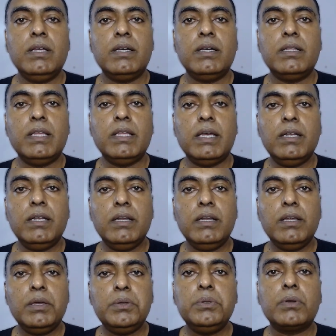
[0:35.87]

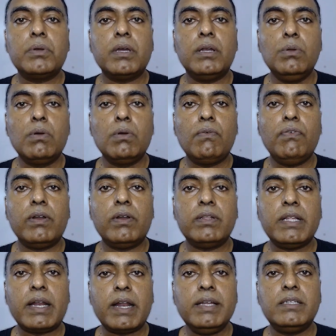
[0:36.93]
then you can look for
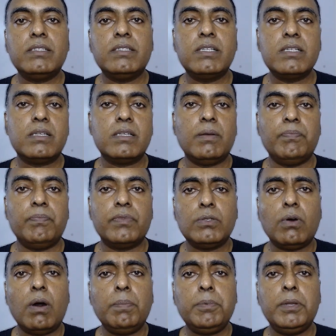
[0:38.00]
the right system,
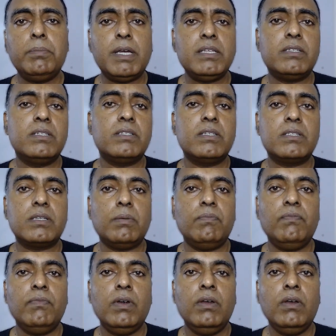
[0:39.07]
optimized
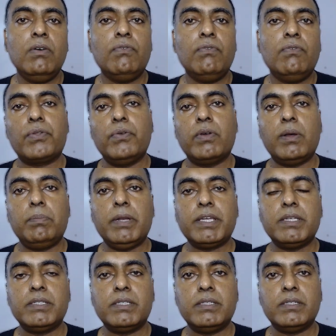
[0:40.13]
system for your
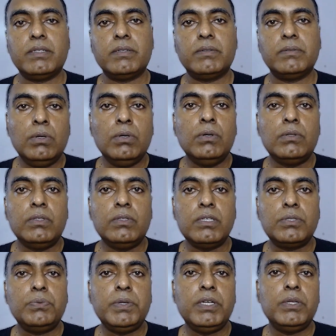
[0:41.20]
application.
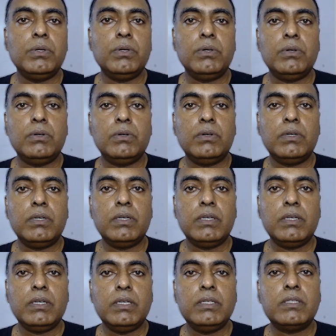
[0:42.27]
This video
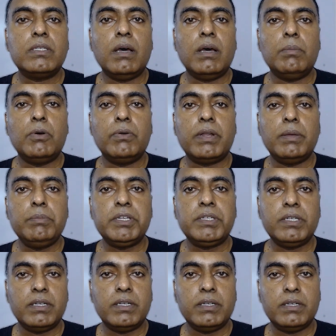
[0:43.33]
is about a
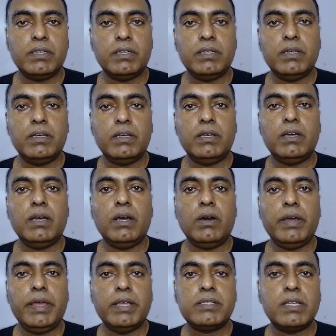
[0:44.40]
machine,
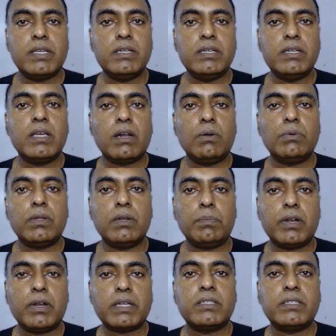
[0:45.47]
a CNC router
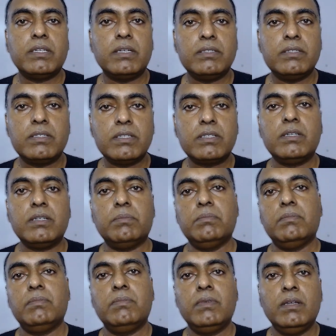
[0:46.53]
production
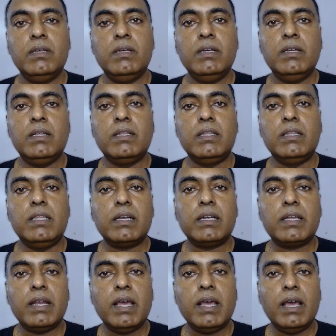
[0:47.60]
system that
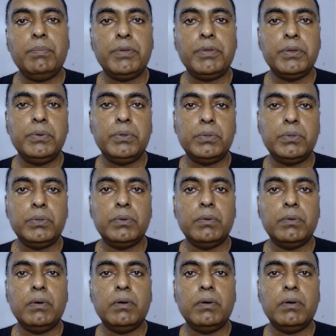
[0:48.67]
can help you to